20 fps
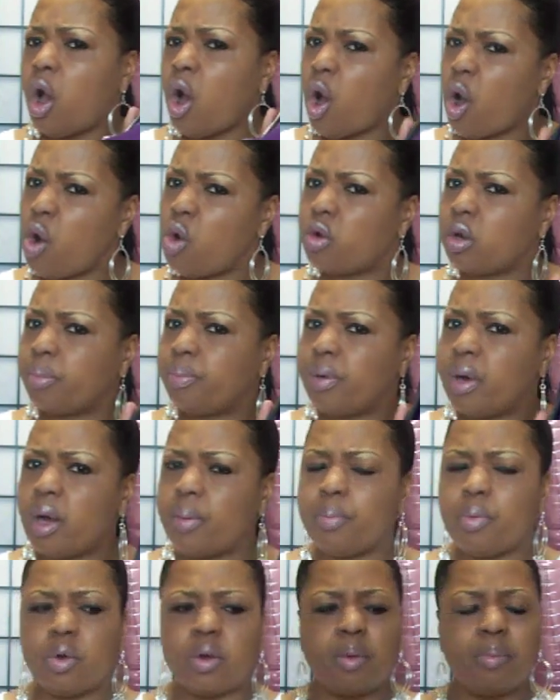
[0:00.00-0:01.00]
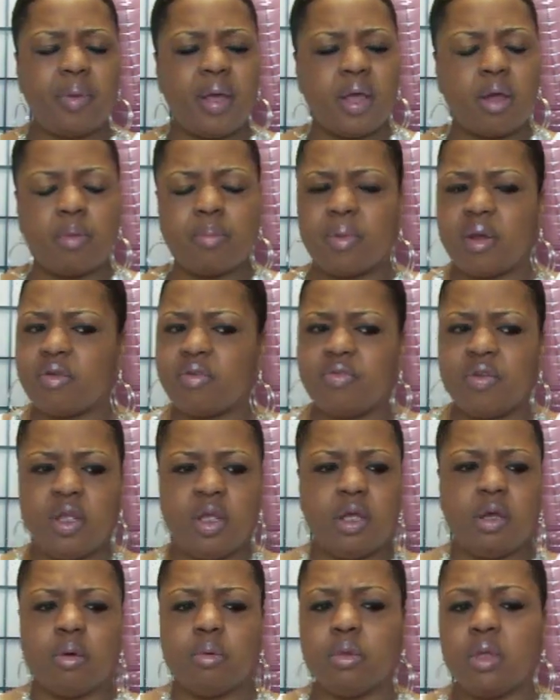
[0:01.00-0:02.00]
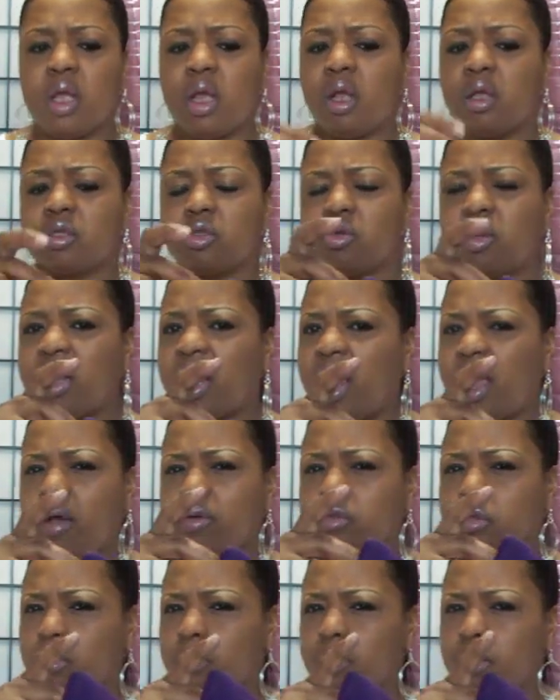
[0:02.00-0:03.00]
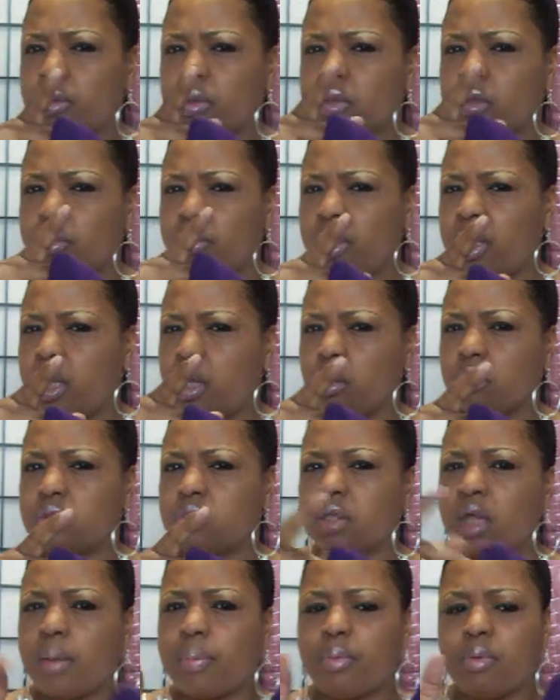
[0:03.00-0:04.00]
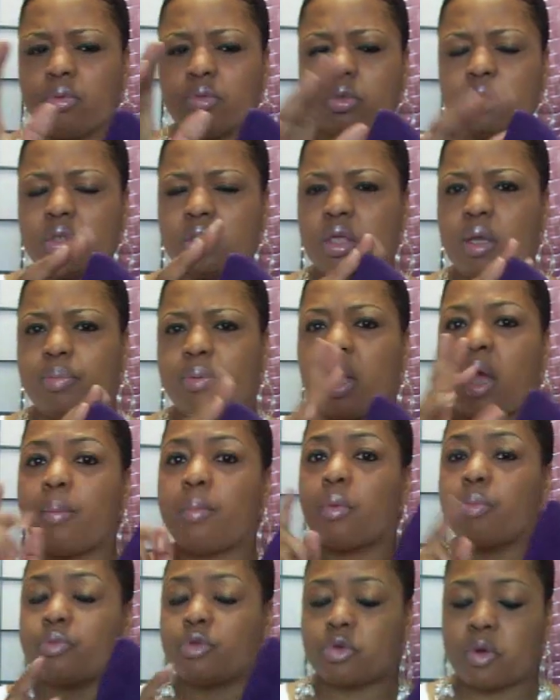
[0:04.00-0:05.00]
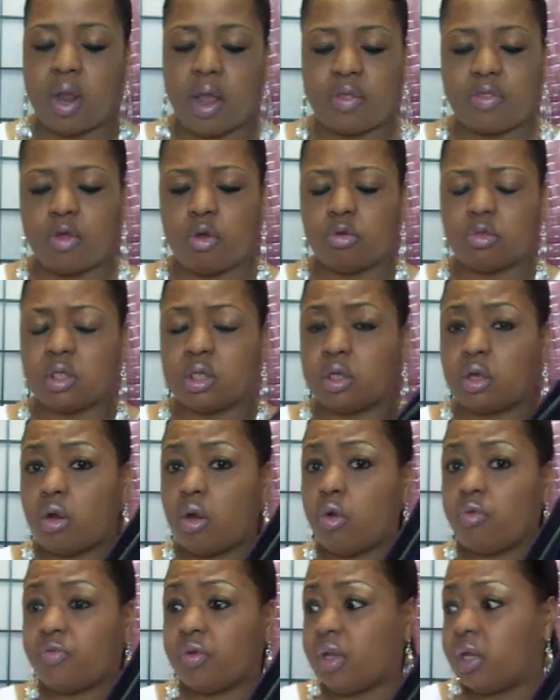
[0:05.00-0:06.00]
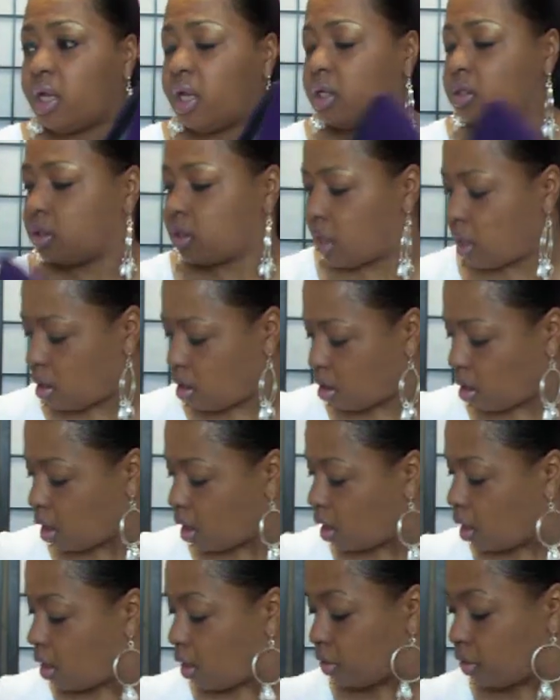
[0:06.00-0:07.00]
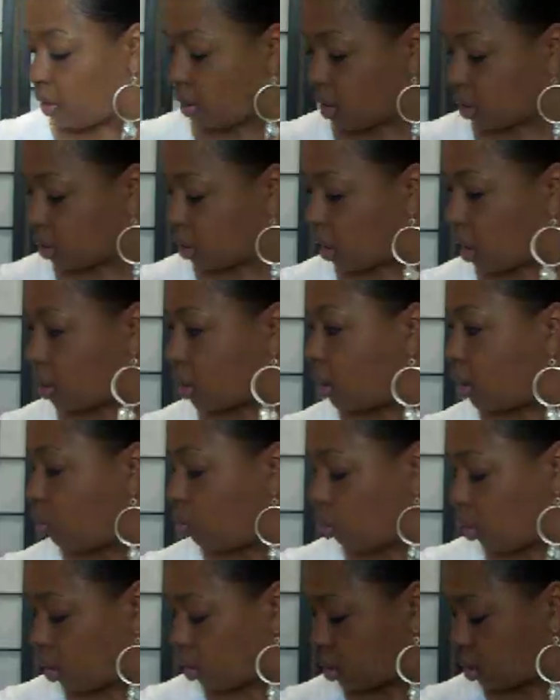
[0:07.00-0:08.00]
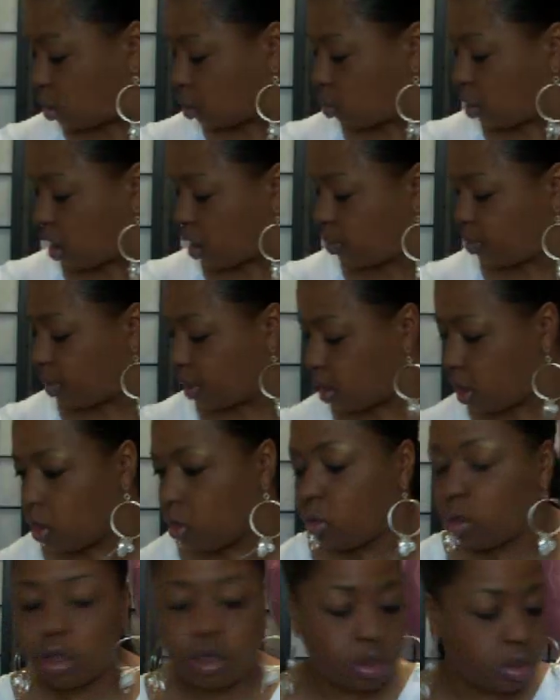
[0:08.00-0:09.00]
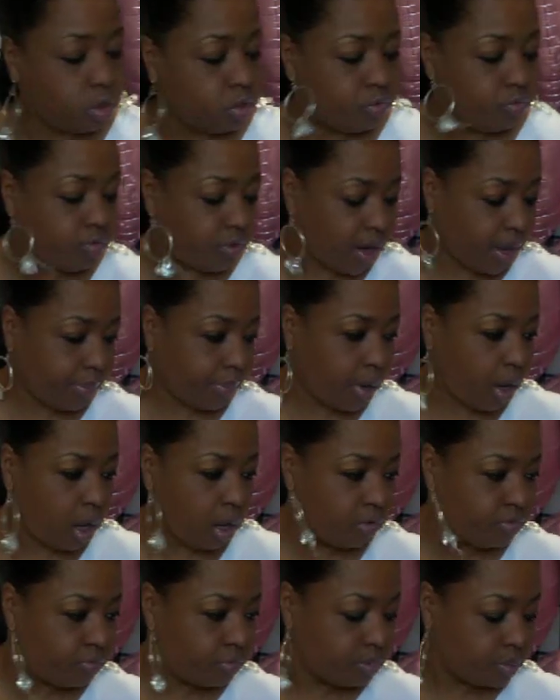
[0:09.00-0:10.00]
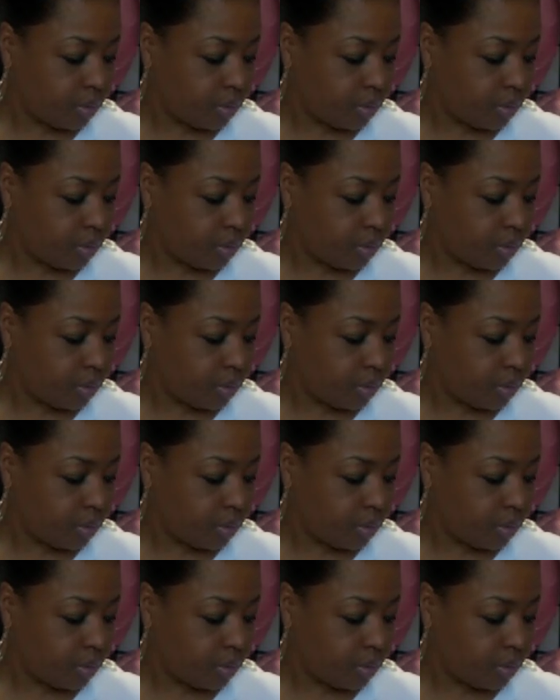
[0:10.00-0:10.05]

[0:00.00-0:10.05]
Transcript: hold a pump on the back of my heel so they have some some heel stoppers or something I'm gonna try those and hopefully they'll stay on there's nothing worse than trying to be cute and your shoe flop off